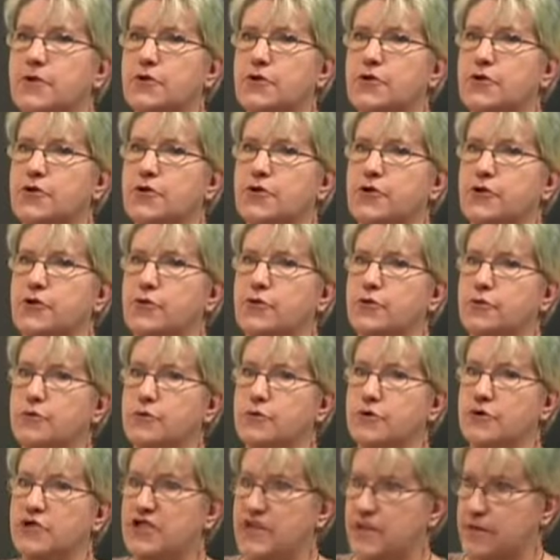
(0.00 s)

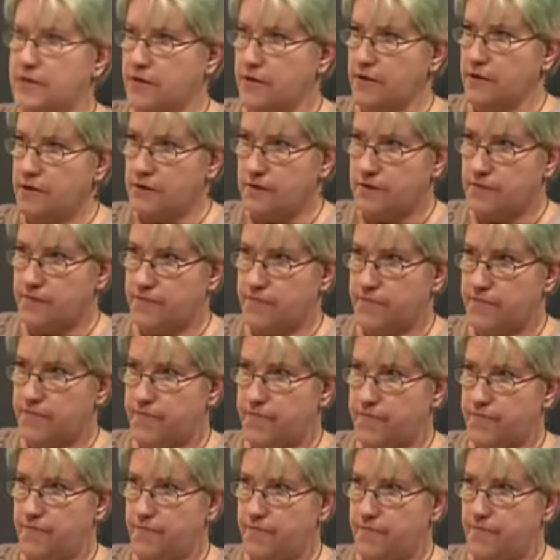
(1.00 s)
too gentle.
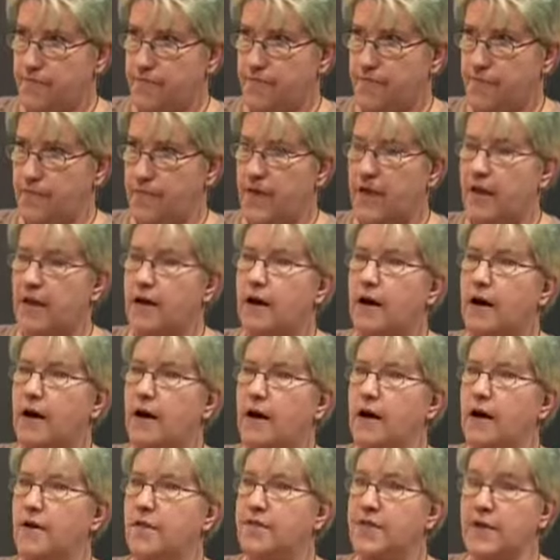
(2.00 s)

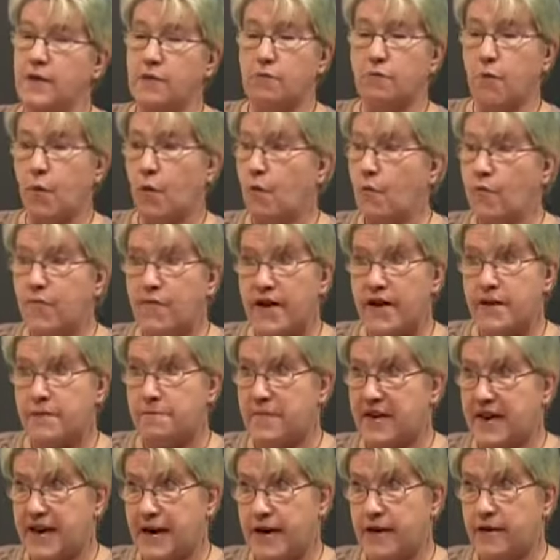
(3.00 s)
They won't
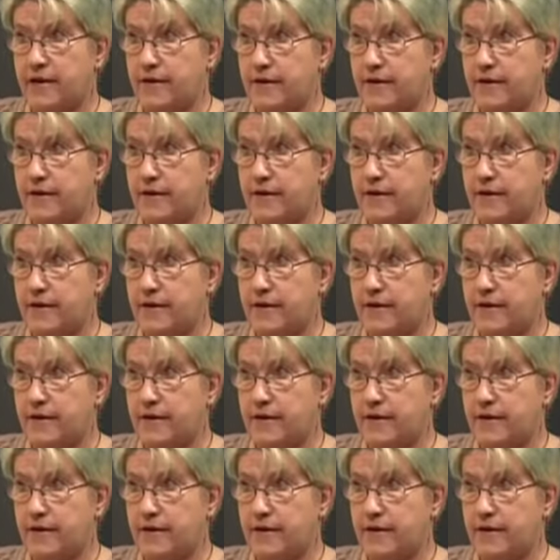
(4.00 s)
fight back,